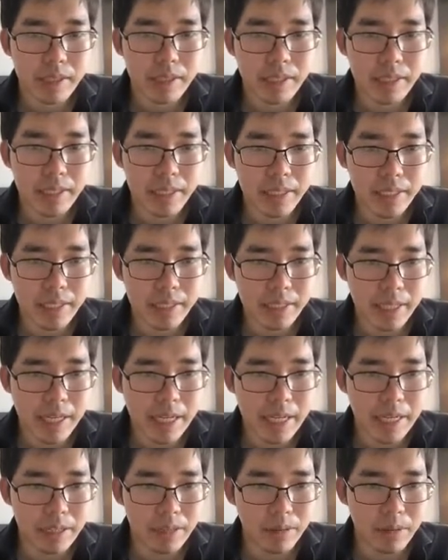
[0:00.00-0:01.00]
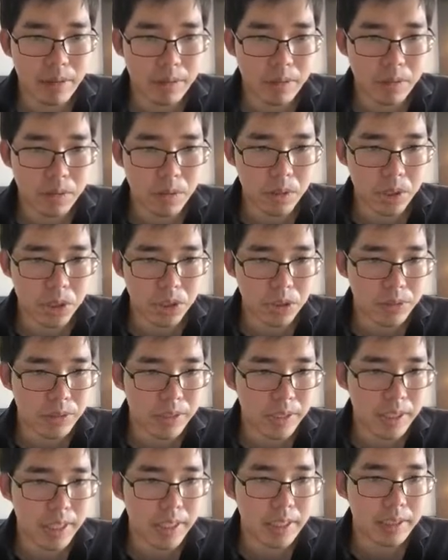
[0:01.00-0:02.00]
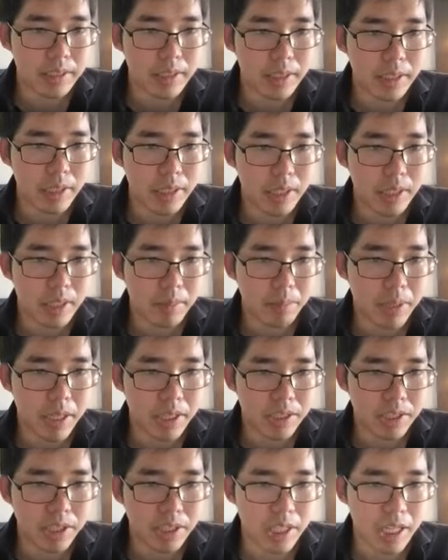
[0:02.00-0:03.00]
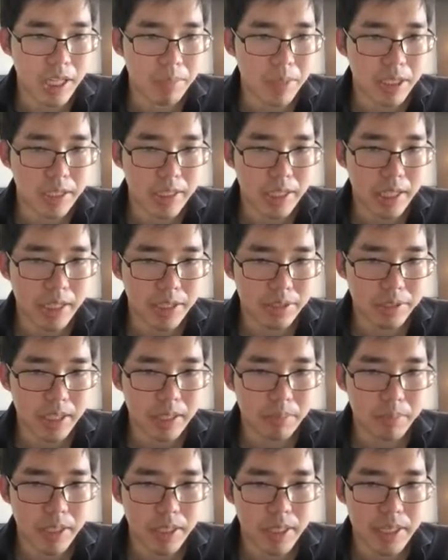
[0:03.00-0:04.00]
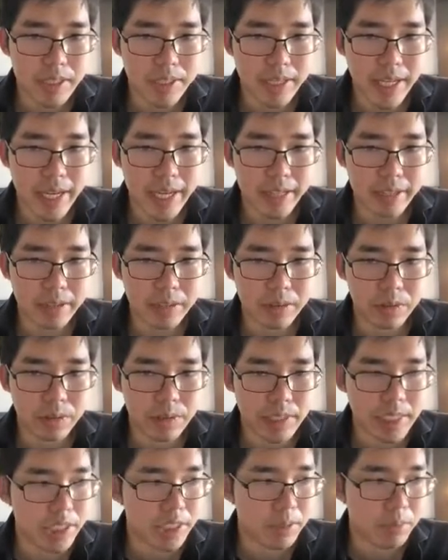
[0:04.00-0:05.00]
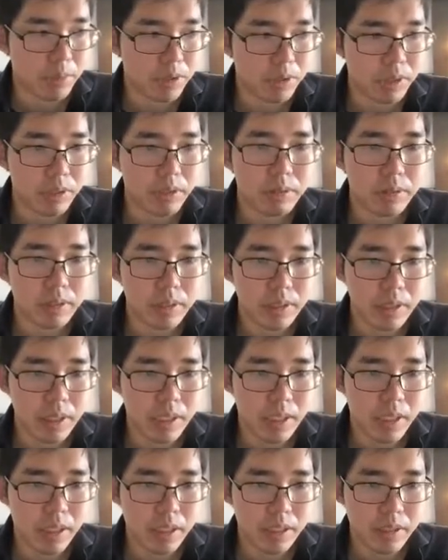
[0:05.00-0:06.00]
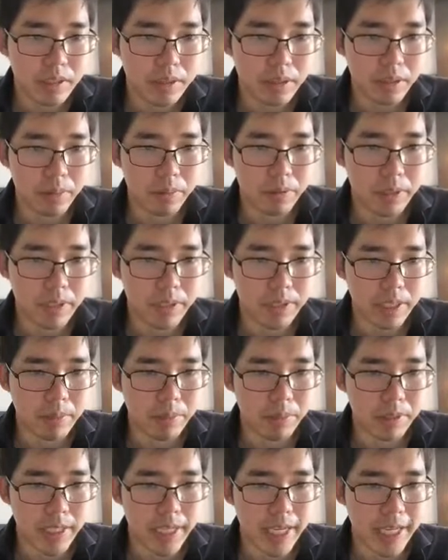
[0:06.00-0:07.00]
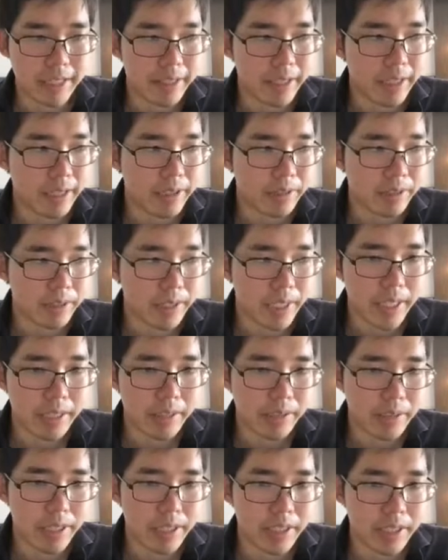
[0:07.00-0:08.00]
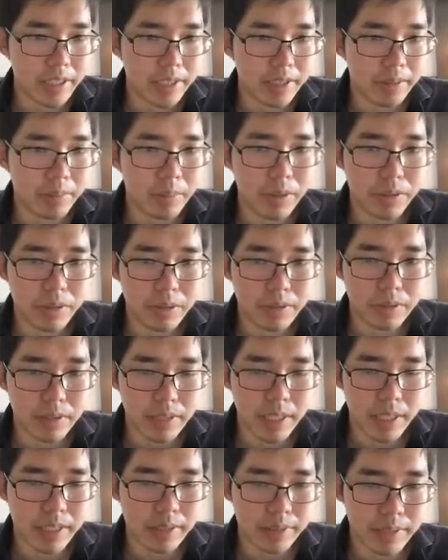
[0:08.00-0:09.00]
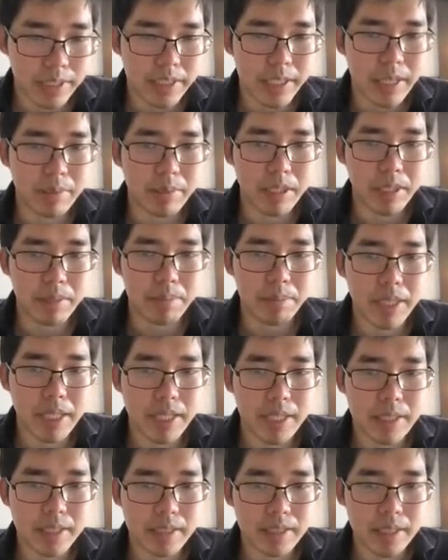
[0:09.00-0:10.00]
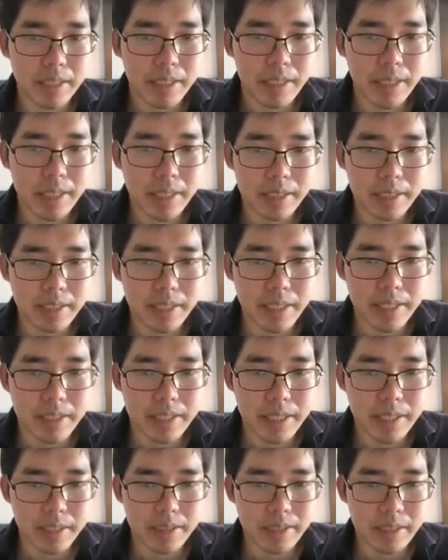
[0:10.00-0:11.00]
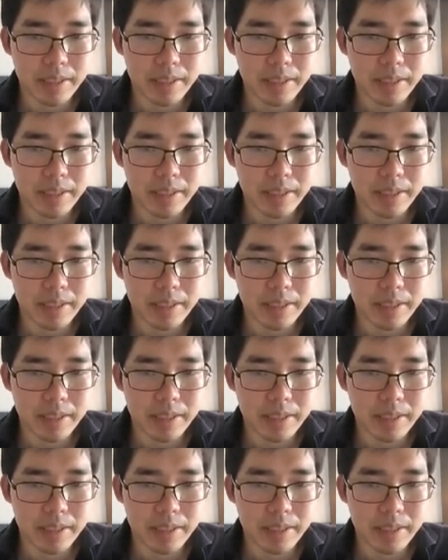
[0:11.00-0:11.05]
And I also show that partial coverage concept is tailored to each model. So for example, KNRs and linear model, linear MDPs, this is